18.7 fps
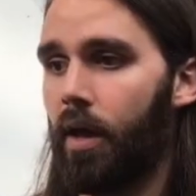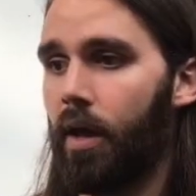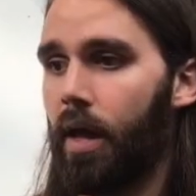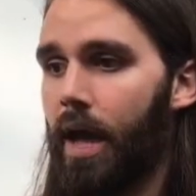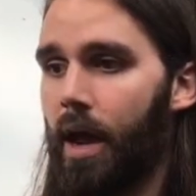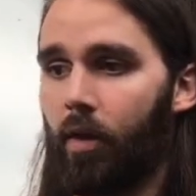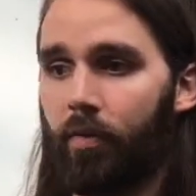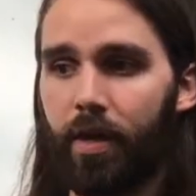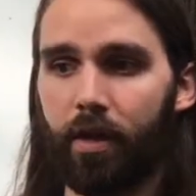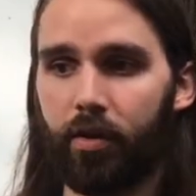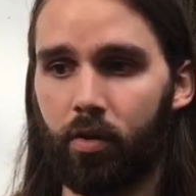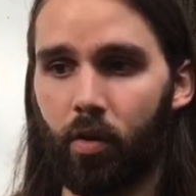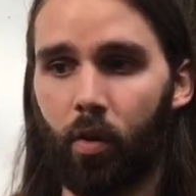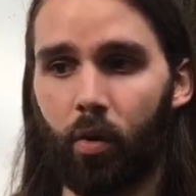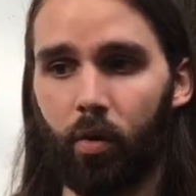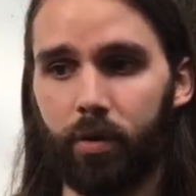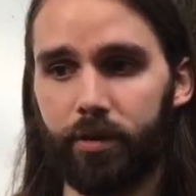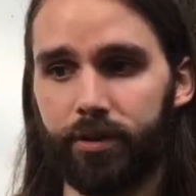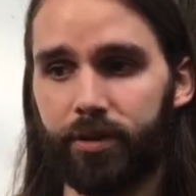how that
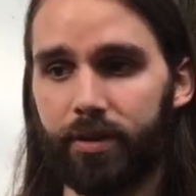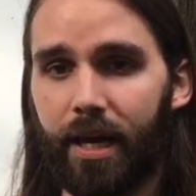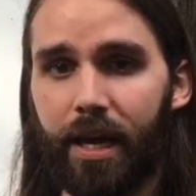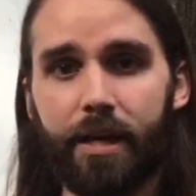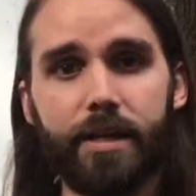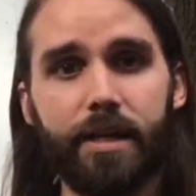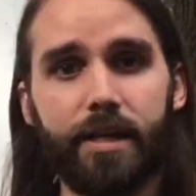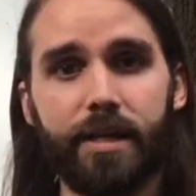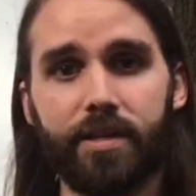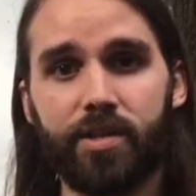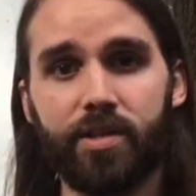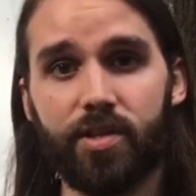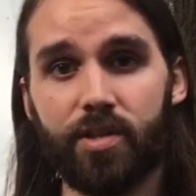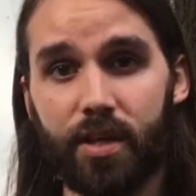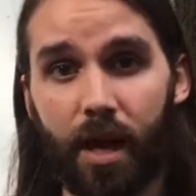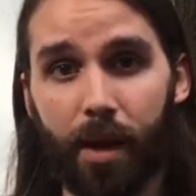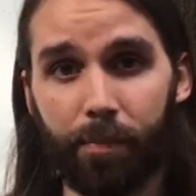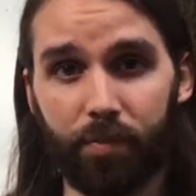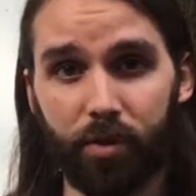goal is taking a
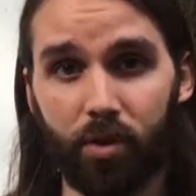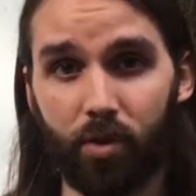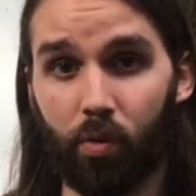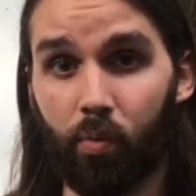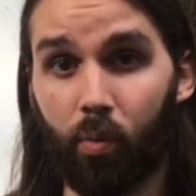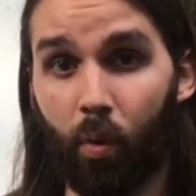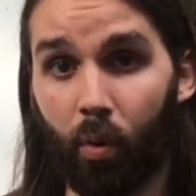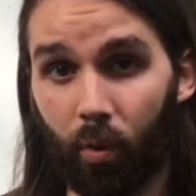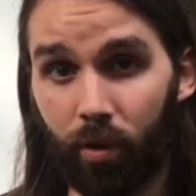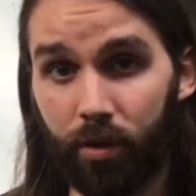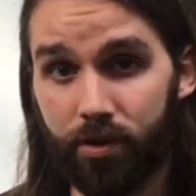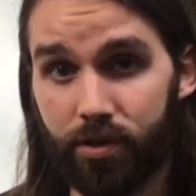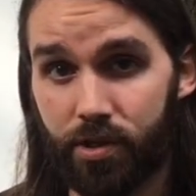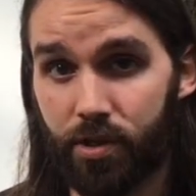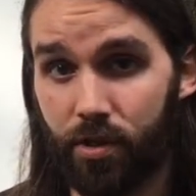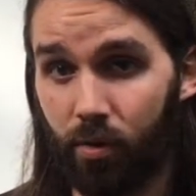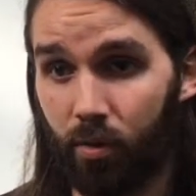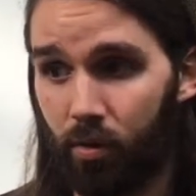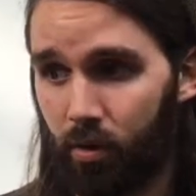step towards
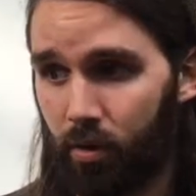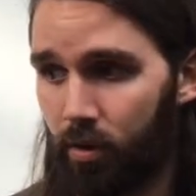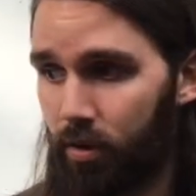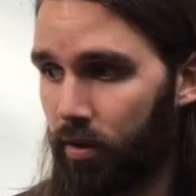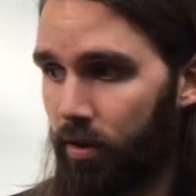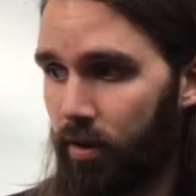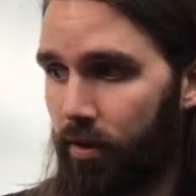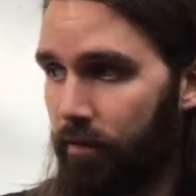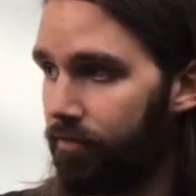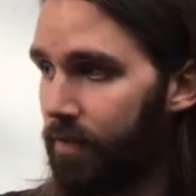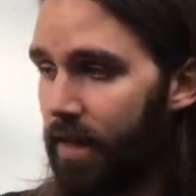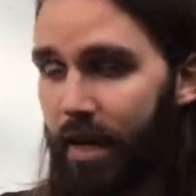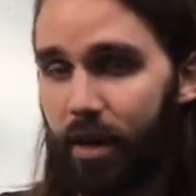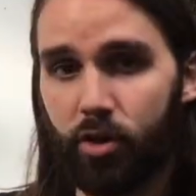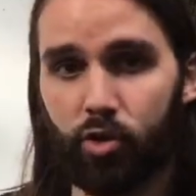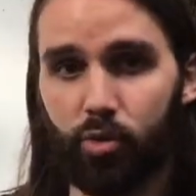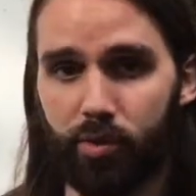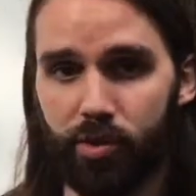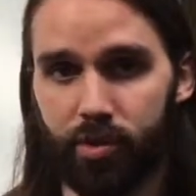your
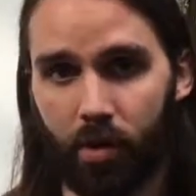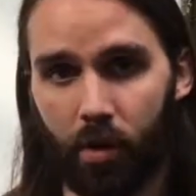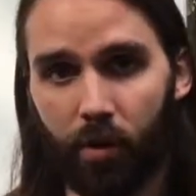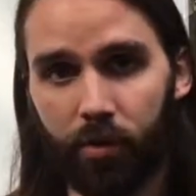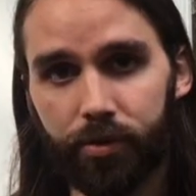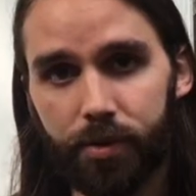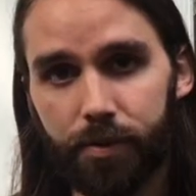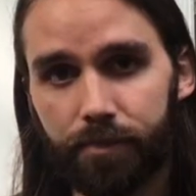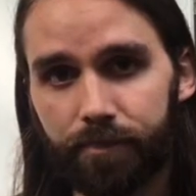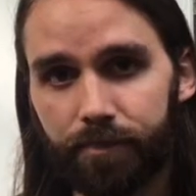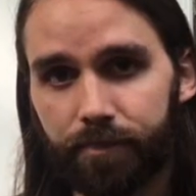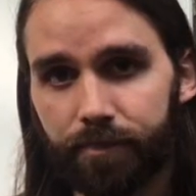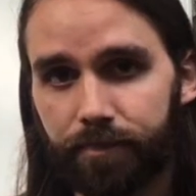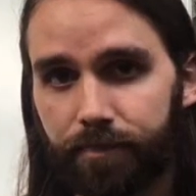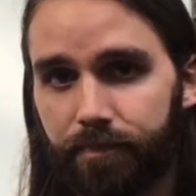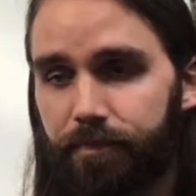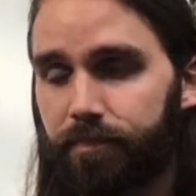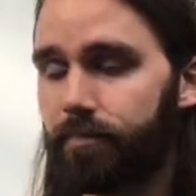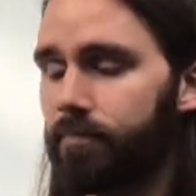end result,
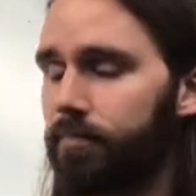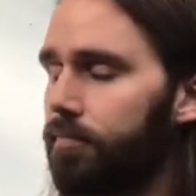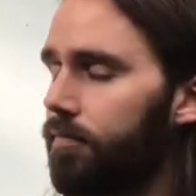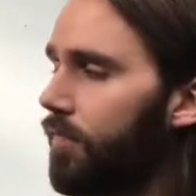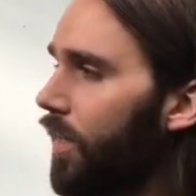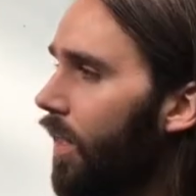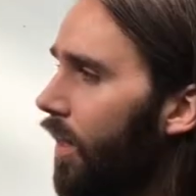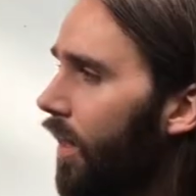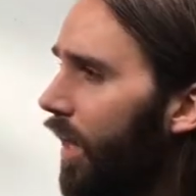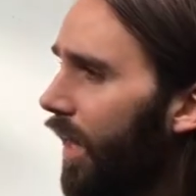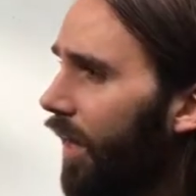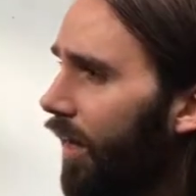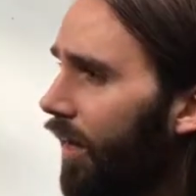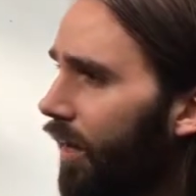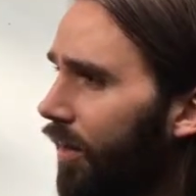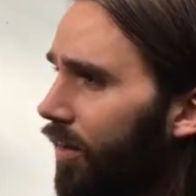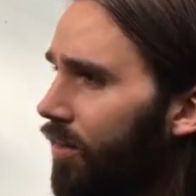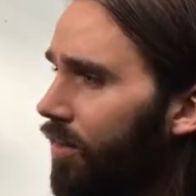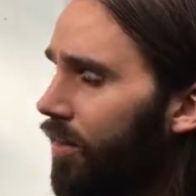
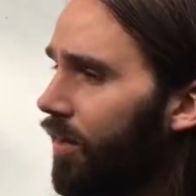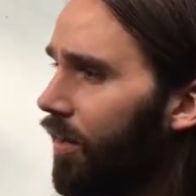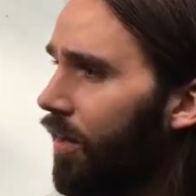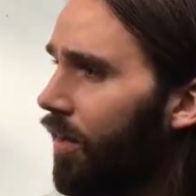and